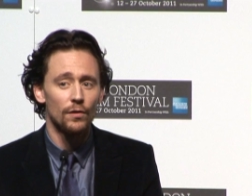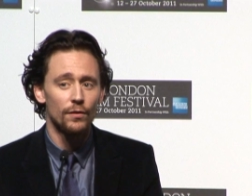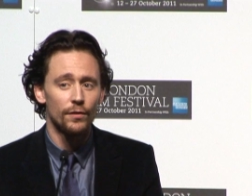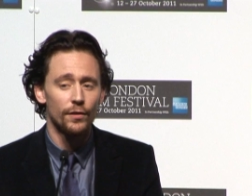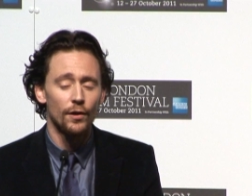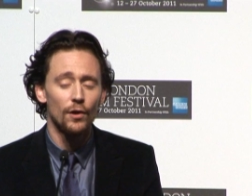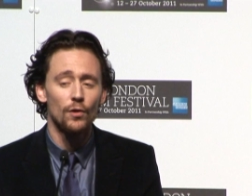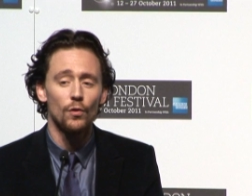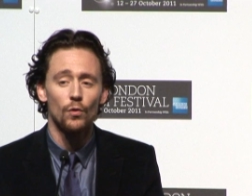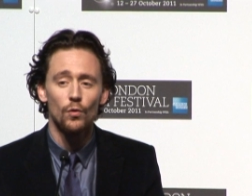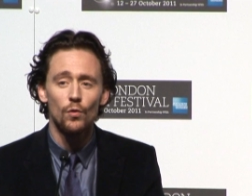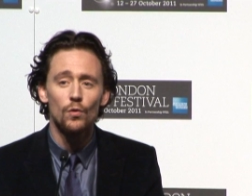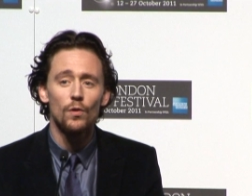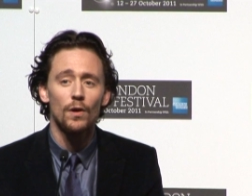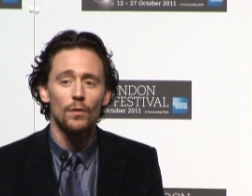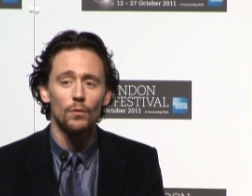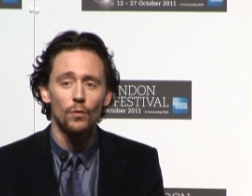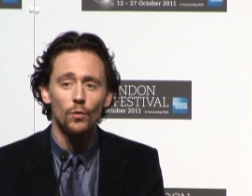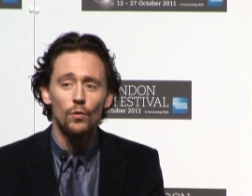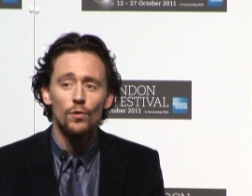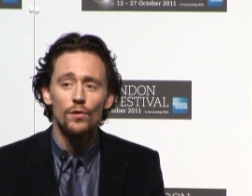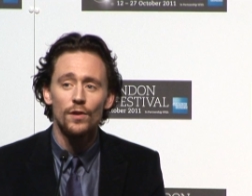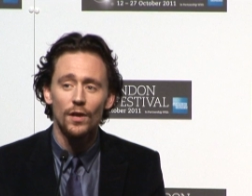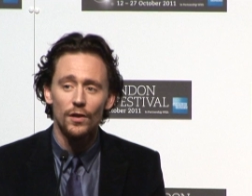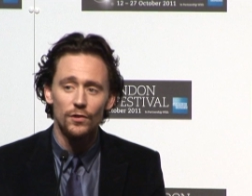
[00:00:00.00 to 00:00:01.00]
though
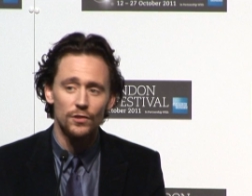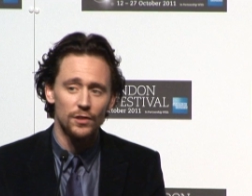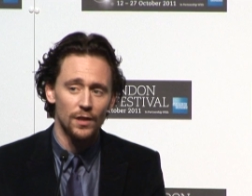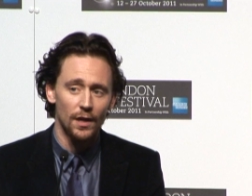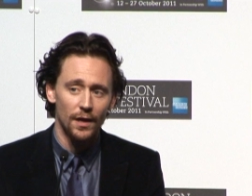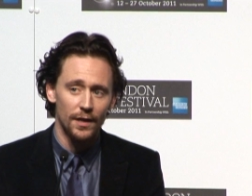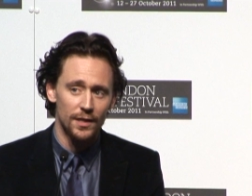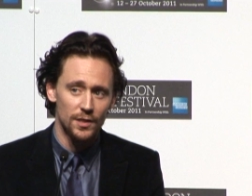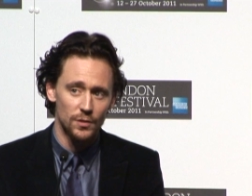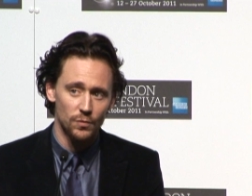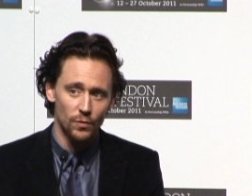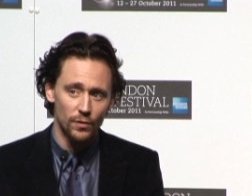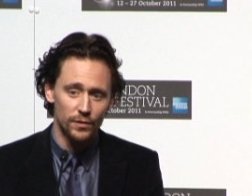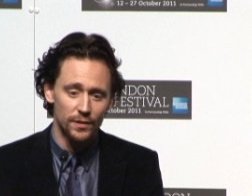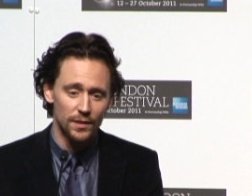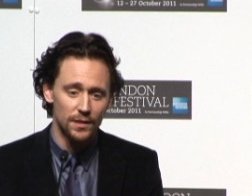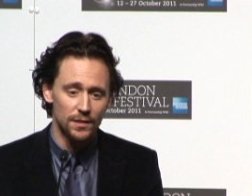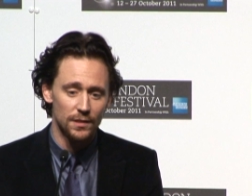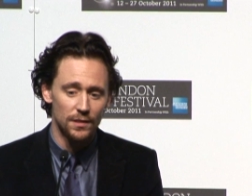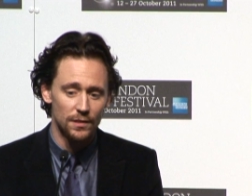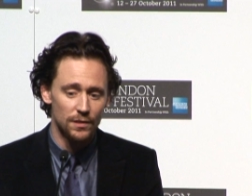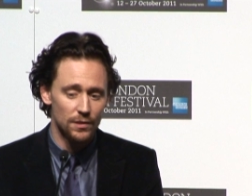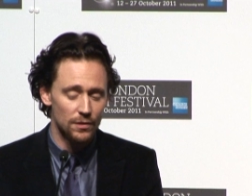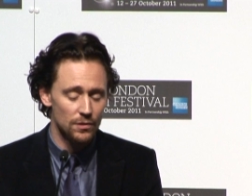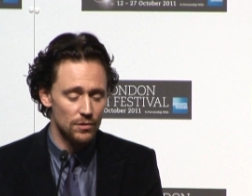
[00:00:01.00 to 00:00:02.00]
all those guys
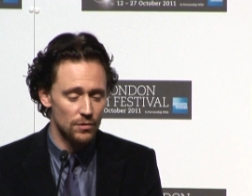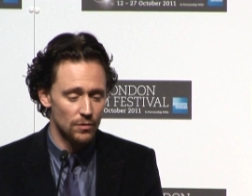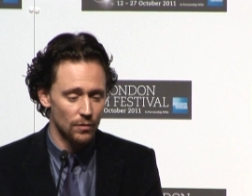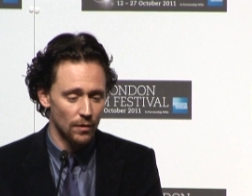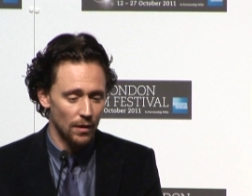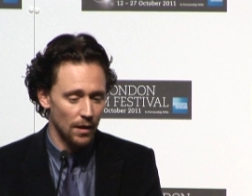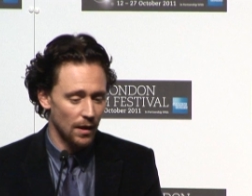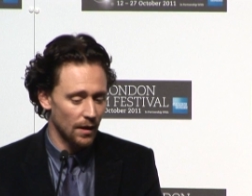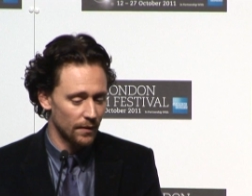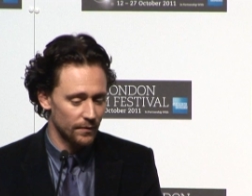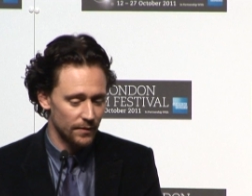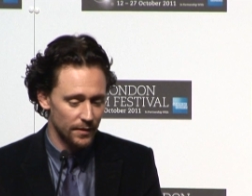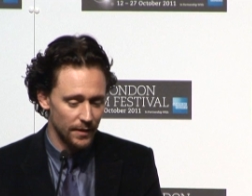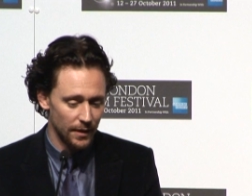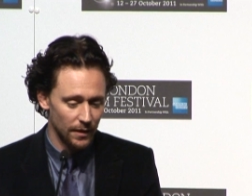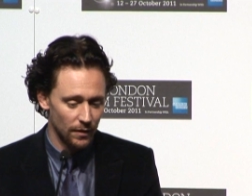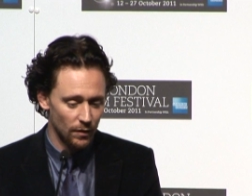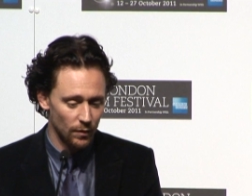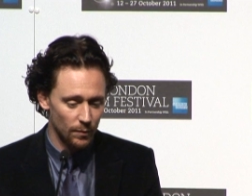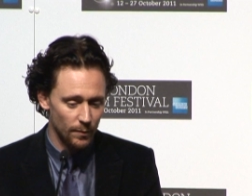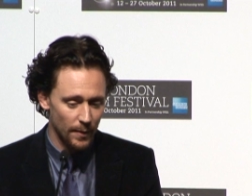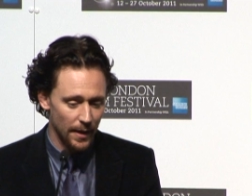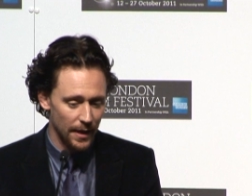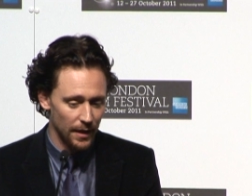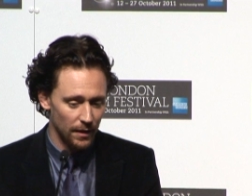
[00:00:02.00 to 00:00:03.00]
wanted to do after they
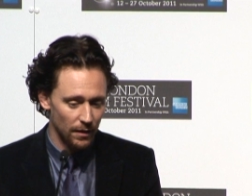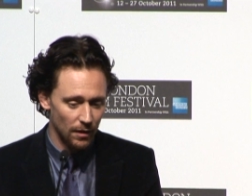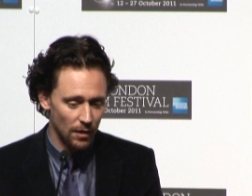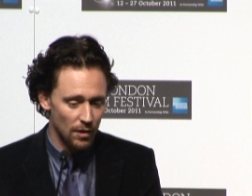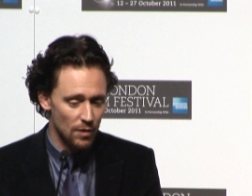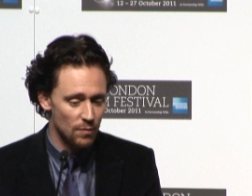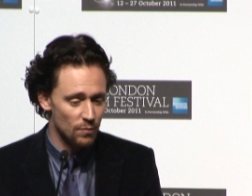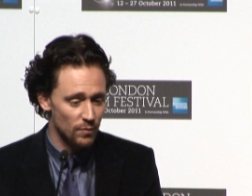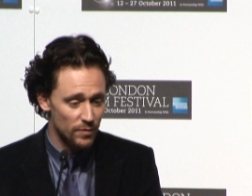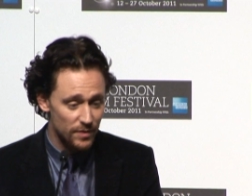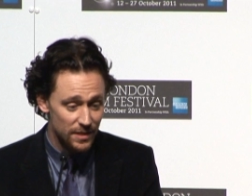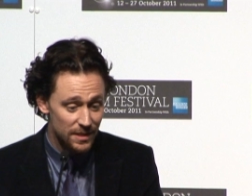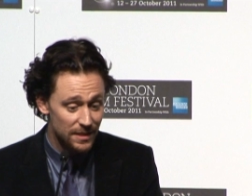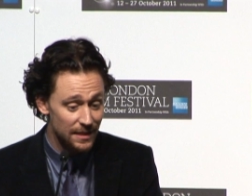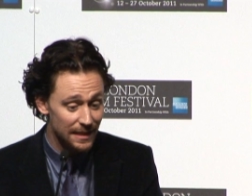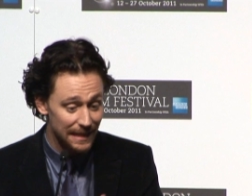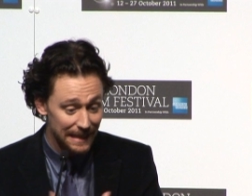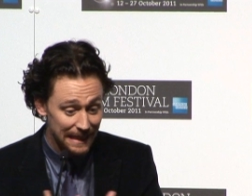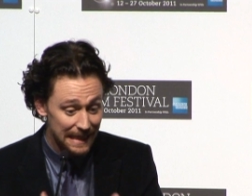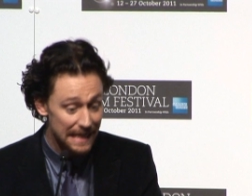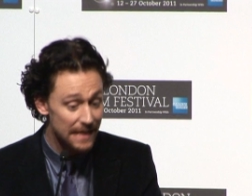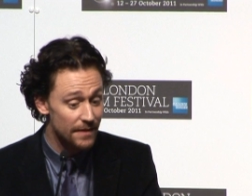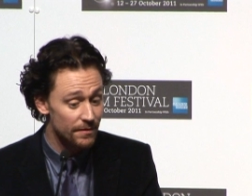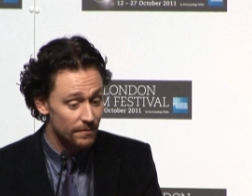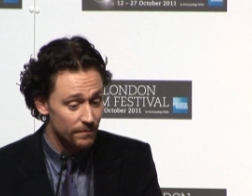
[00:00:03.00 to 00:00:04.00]
got back home was to
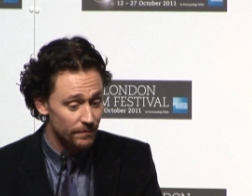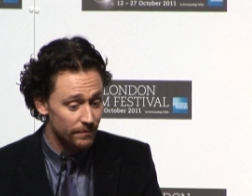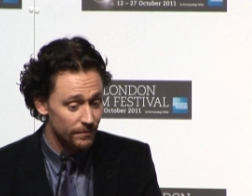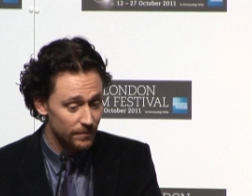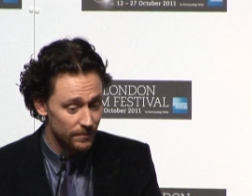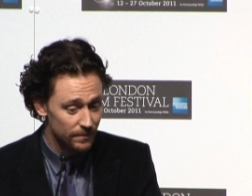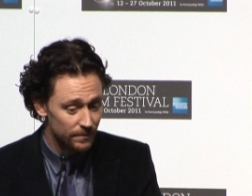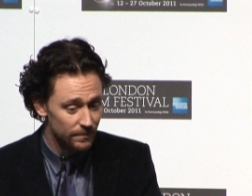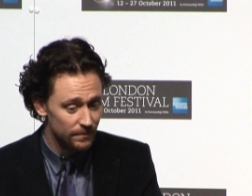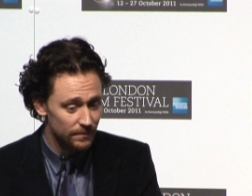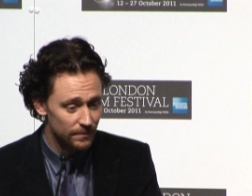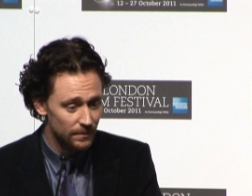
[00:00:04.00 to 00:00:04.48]
live,